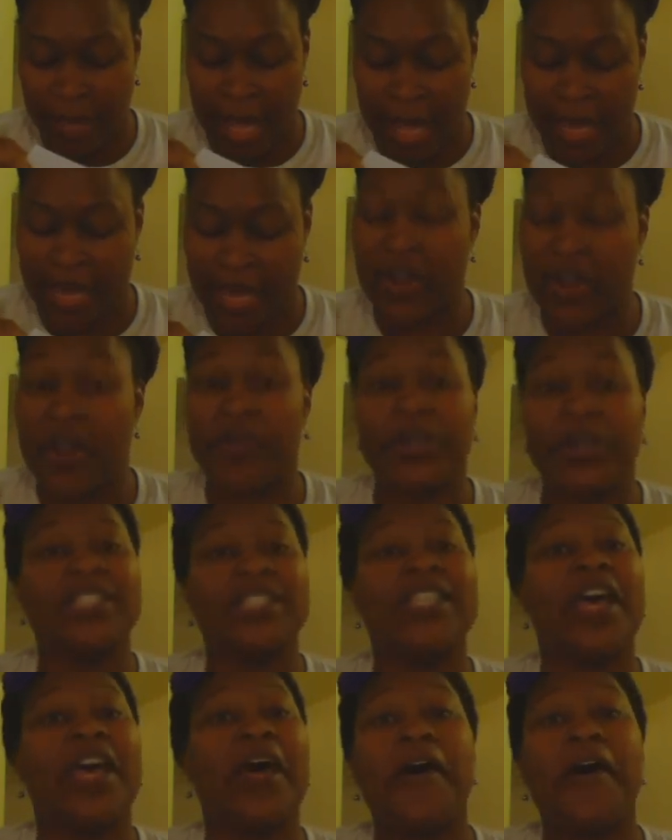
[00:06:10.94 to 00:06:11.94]
can already
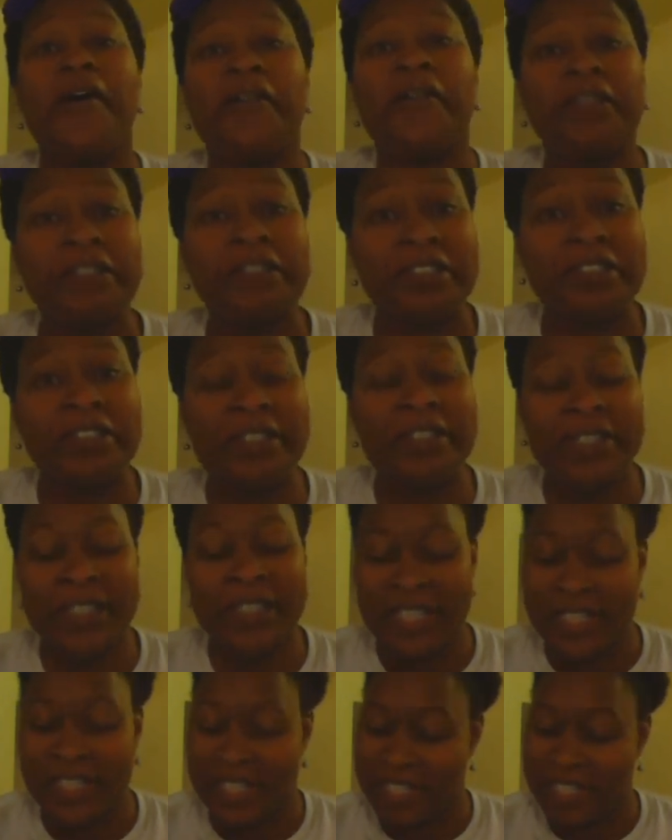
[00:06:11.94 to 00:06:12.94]
tell
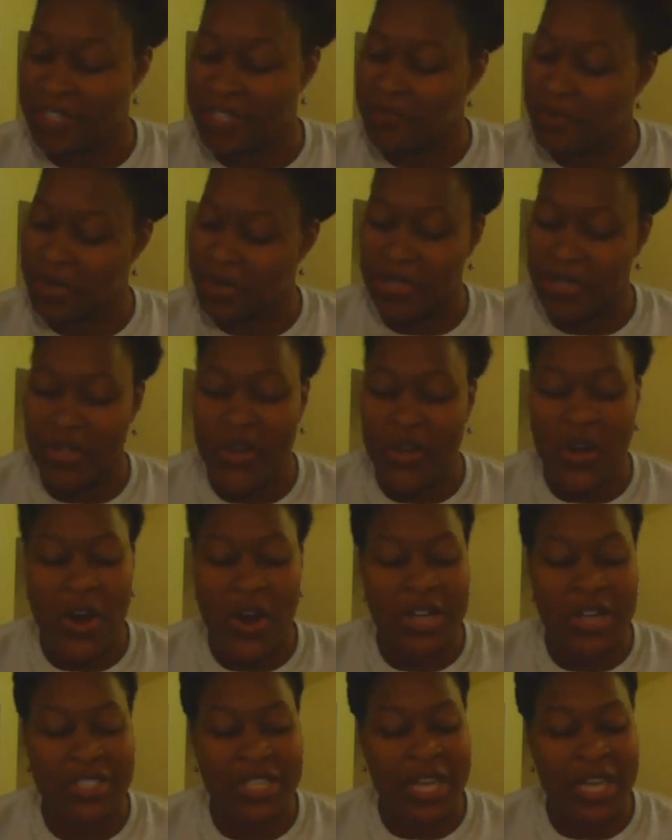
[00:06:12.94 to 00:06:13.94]
this is one of the
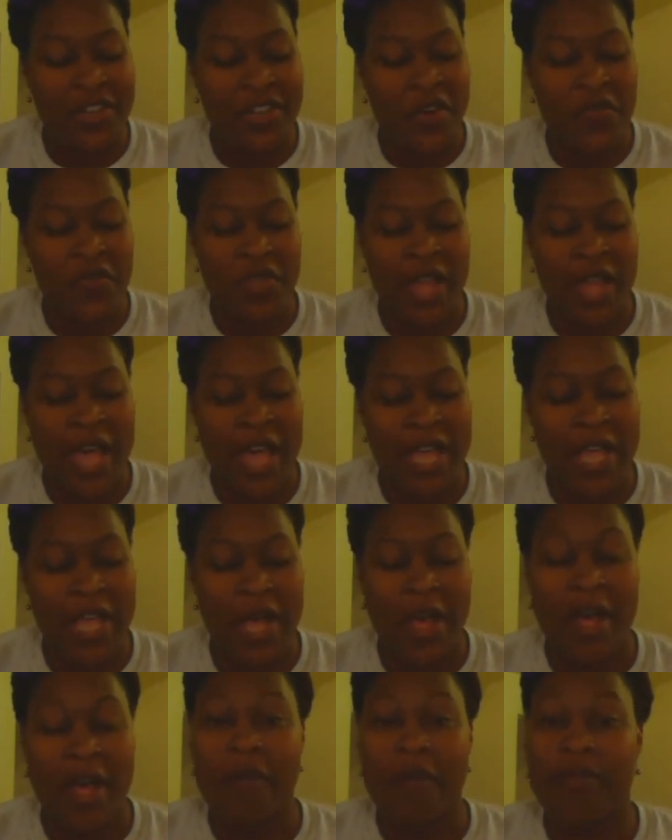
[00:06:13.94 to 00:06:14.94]
cards I don't like
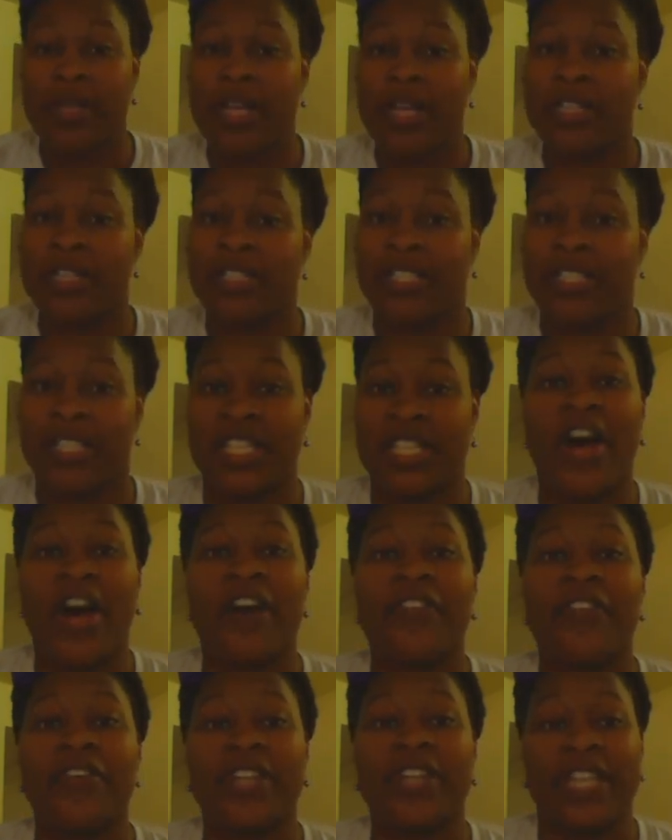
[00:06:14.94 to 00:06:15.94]
because it's
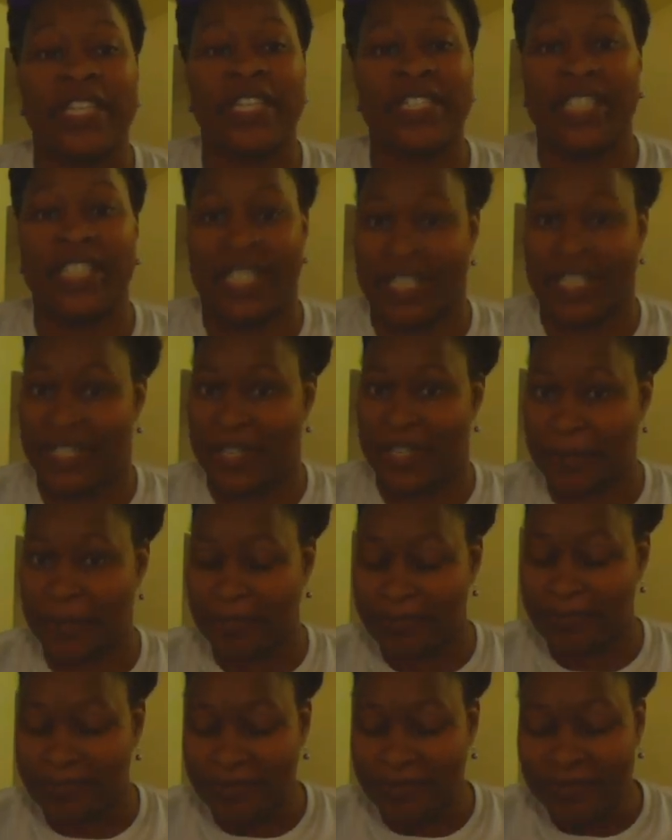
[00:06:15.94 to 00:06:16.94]
covered in glitter.
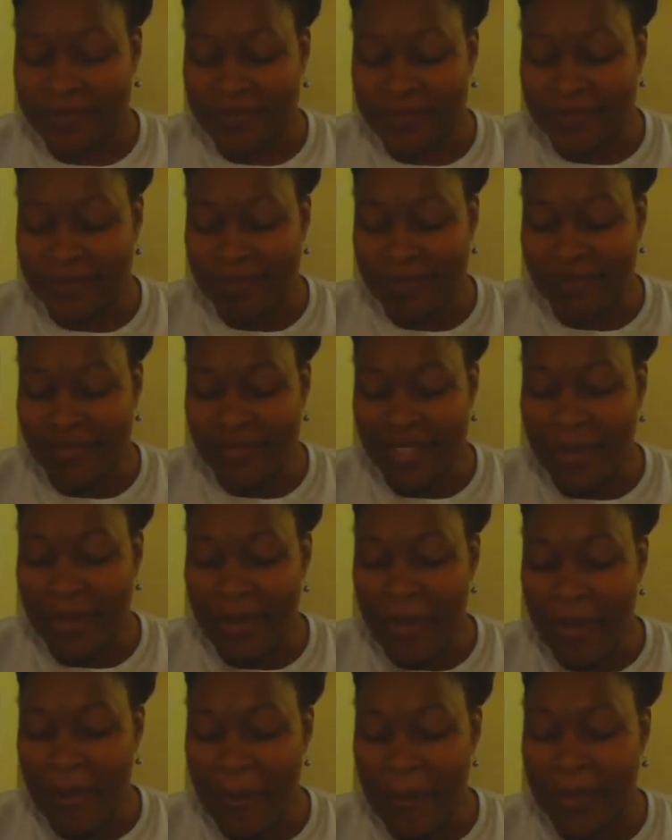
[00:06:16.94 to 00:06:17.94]

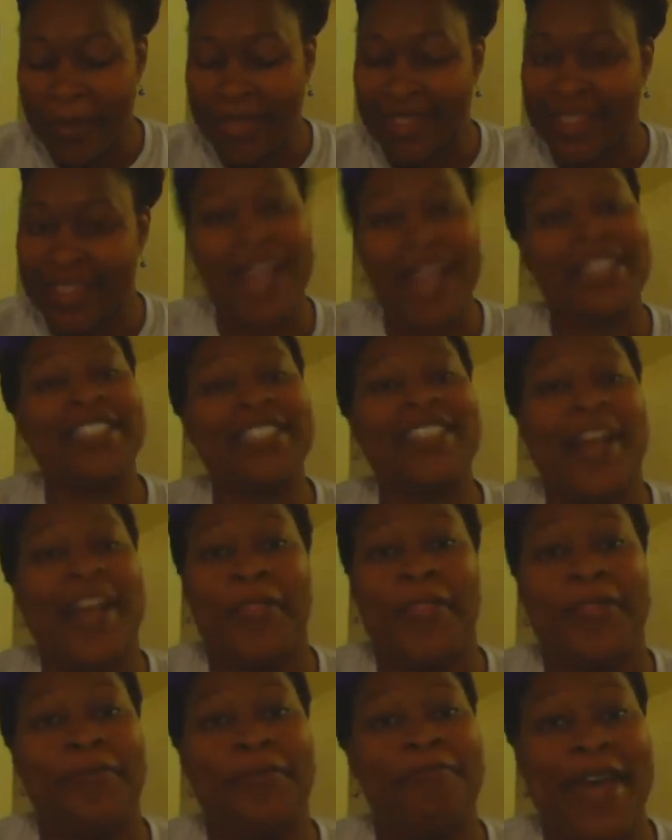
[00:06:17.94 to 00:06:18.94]
But that's
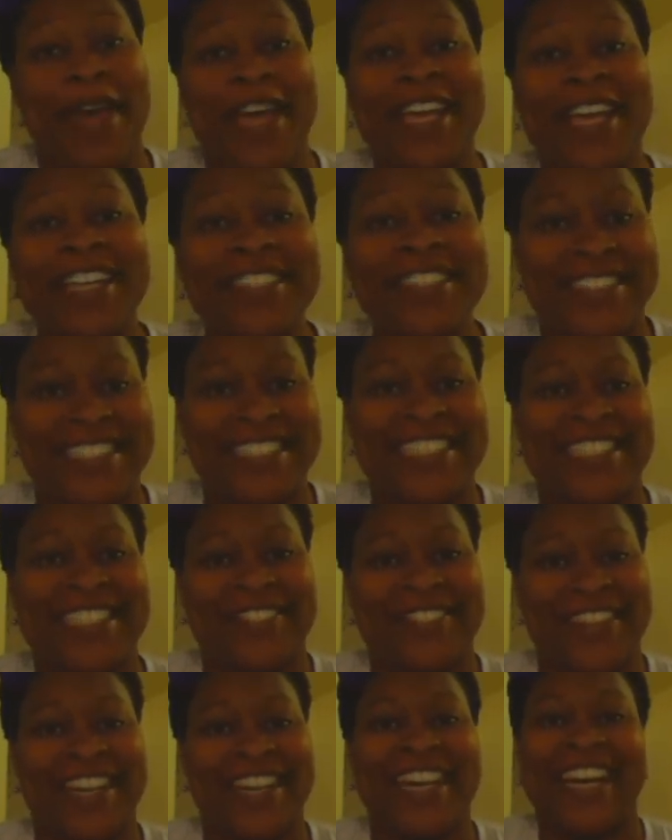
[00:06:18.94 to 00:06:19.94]
not the main
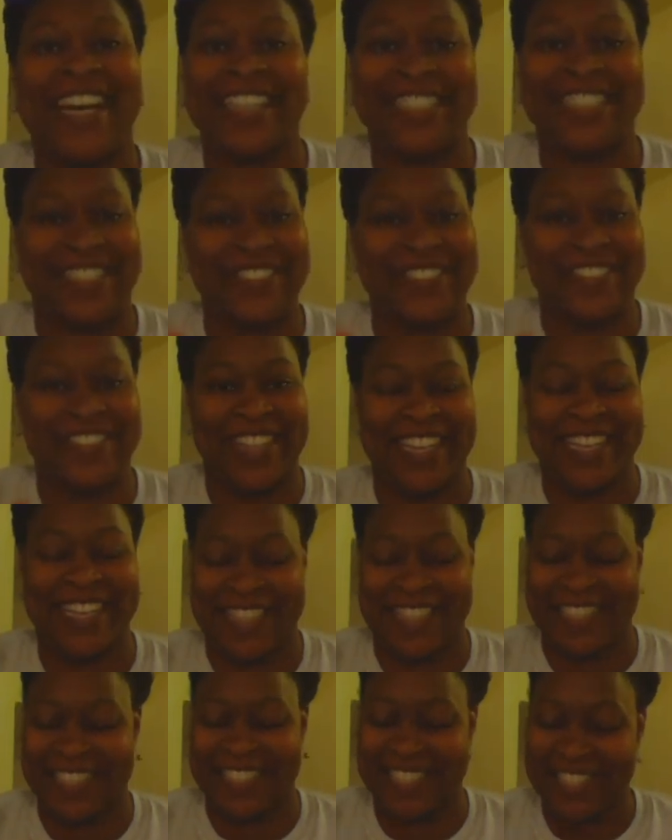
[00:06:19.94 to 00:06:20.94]
reason why I don't
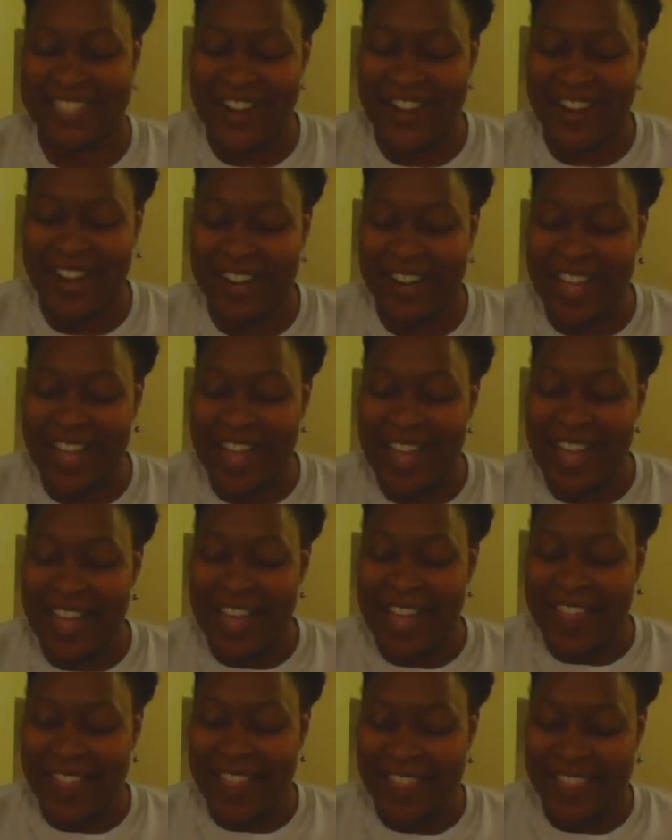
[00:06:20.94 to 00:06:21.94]
like this card.
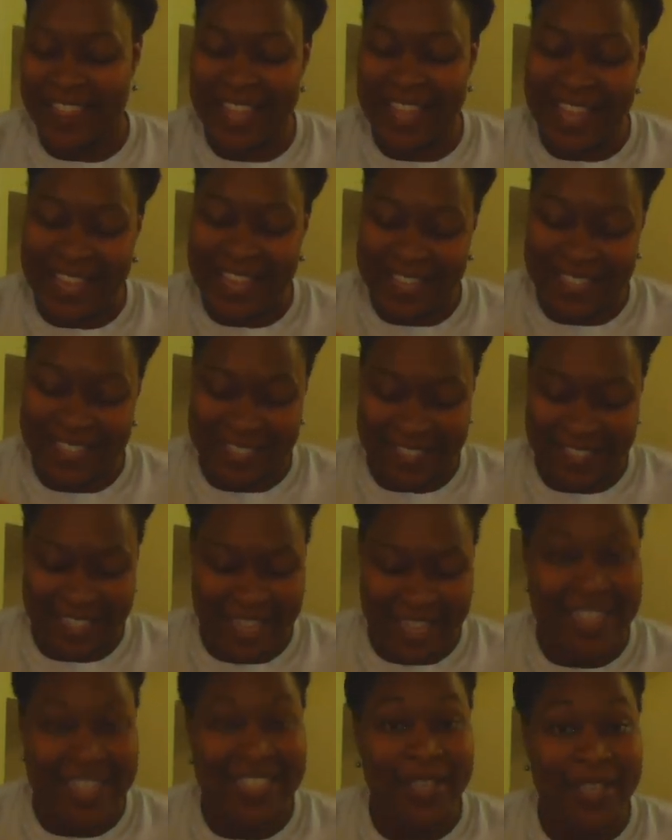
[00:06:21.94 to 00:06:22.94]

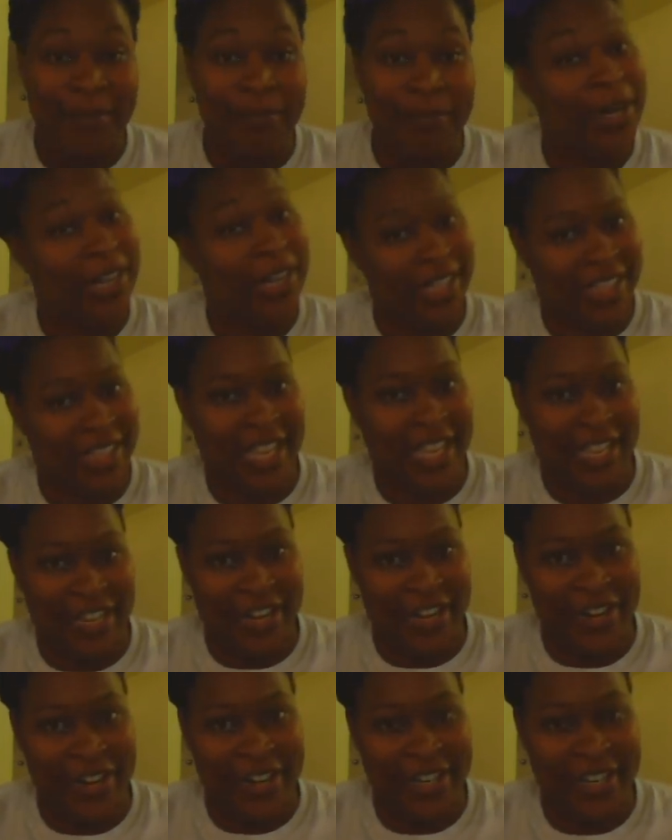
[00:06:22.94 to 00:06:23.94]
This is a birthday
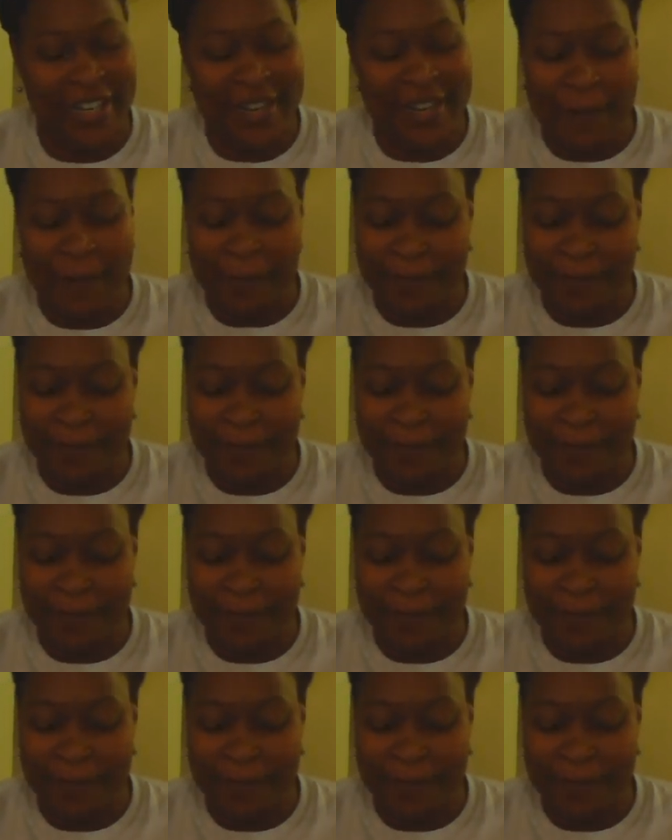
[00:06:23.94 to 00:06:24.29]
card.